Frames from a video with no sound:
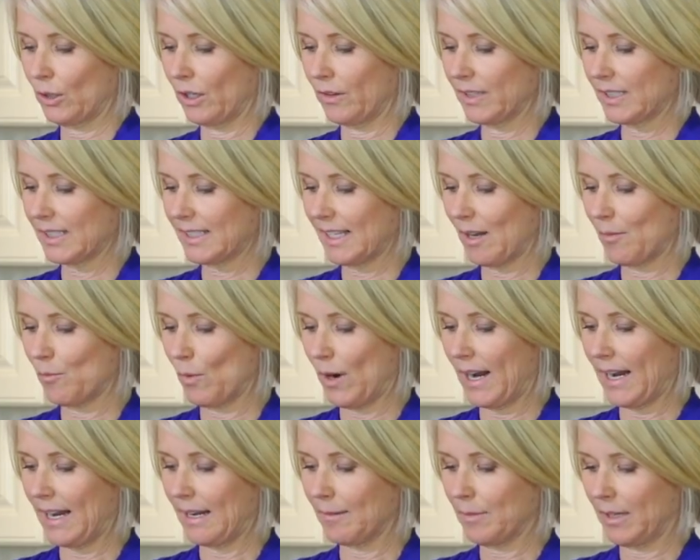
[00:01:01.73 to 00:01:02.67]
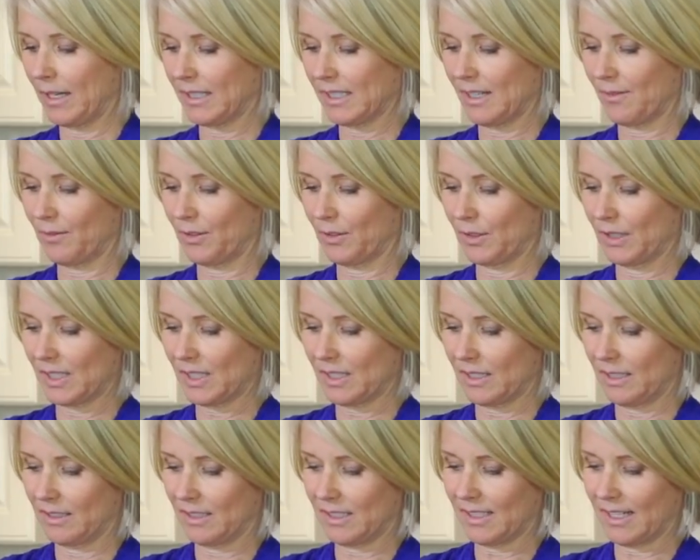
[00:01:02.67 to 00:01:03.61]
oil the same way, except for this,
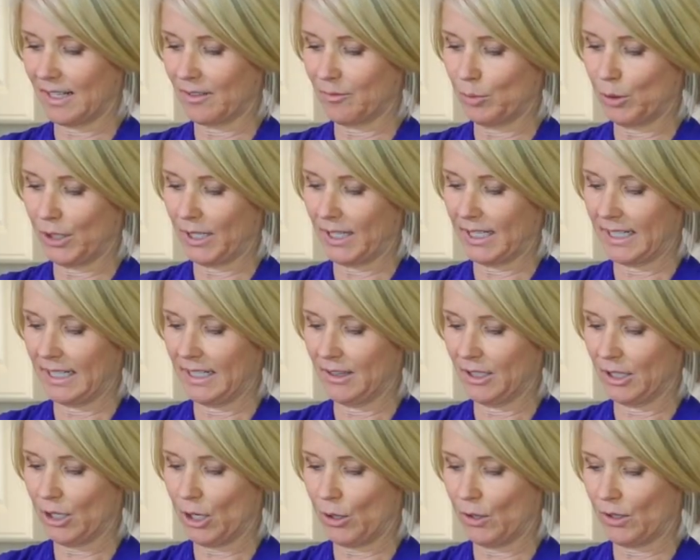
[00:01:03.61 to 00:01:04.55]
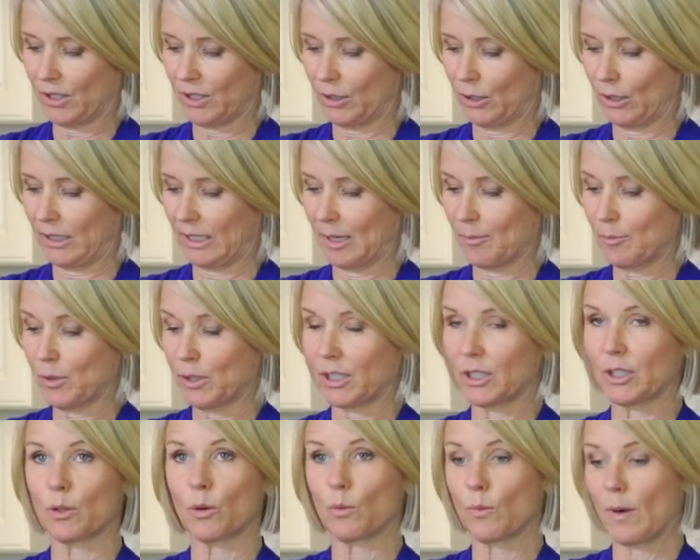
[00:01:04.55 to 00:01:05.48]
instead of putting it in the coconut oil, I put
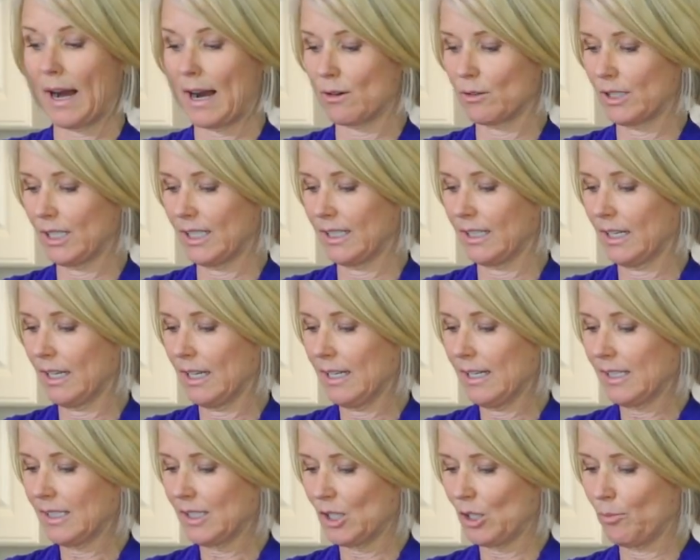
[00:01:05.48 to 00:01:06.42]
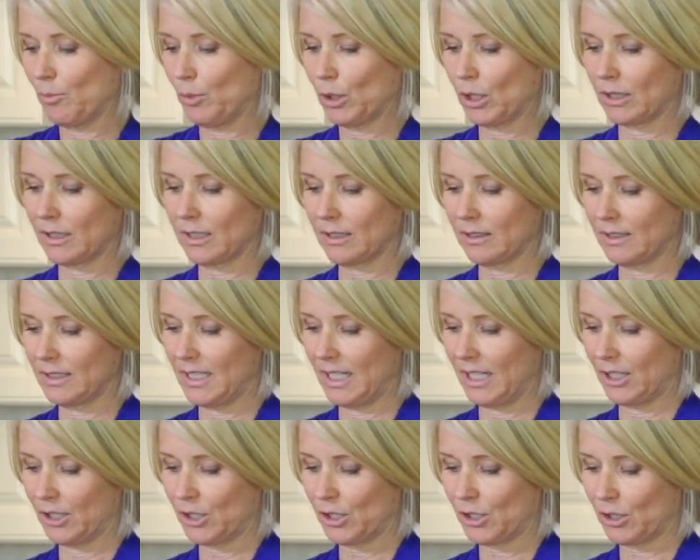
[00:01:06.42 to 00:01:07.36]
it around it. So you put a little
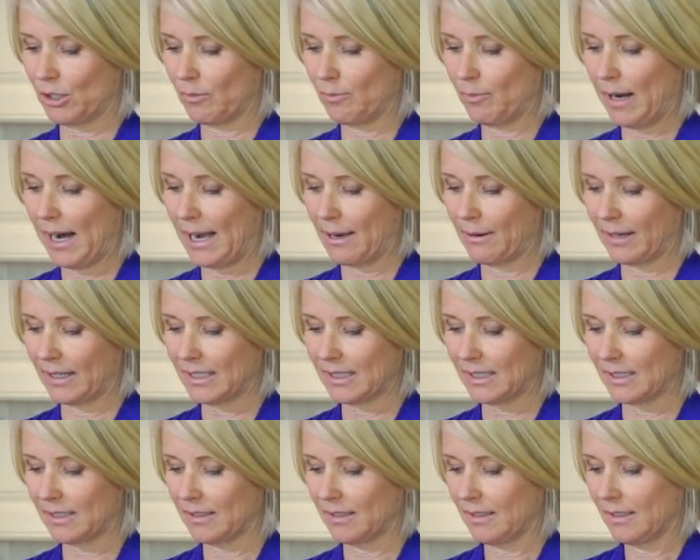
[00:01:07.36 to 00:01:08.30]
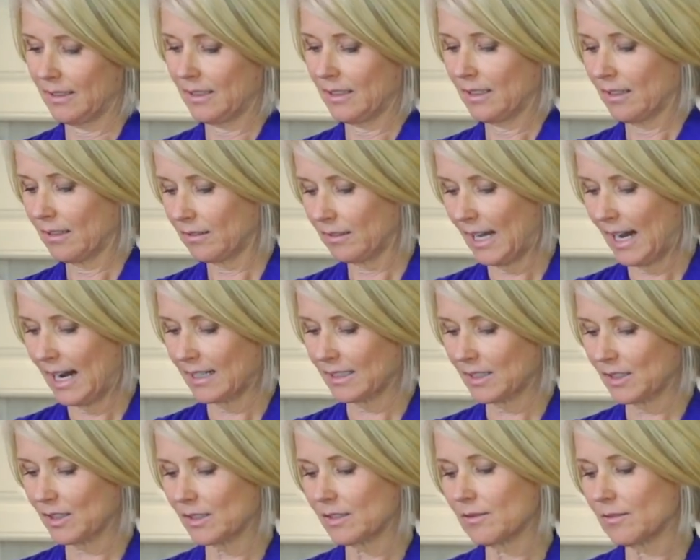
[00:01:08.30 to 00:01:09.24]
dish or a Pyrex
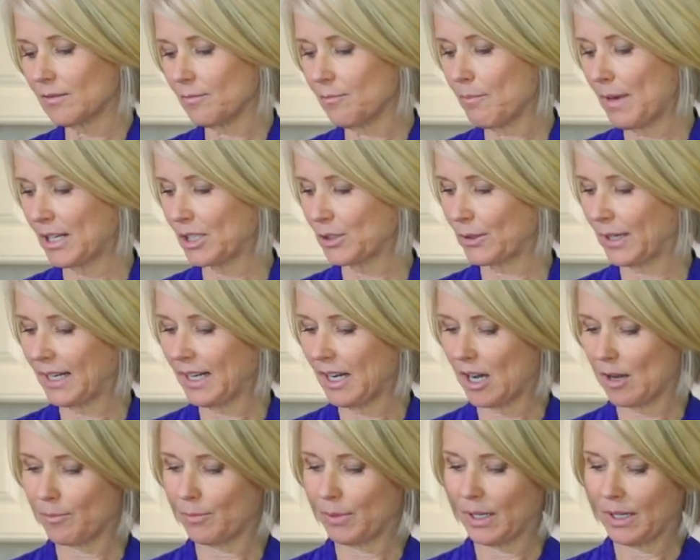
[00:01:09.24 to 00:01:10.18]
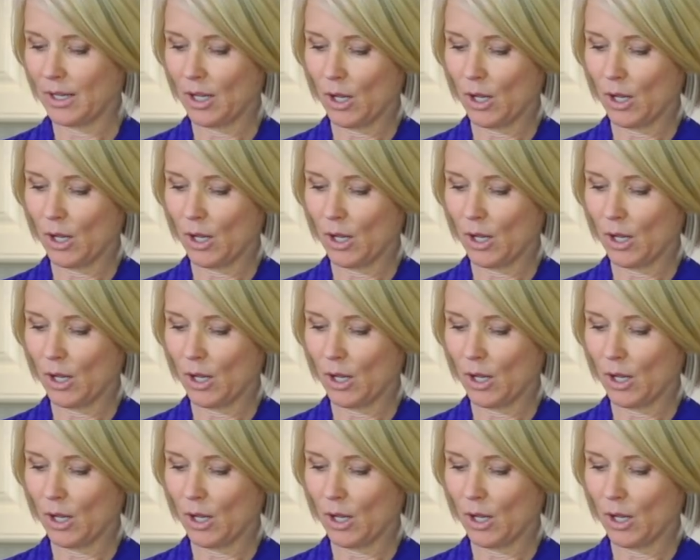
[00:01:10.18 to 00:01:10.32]
glass measuring cup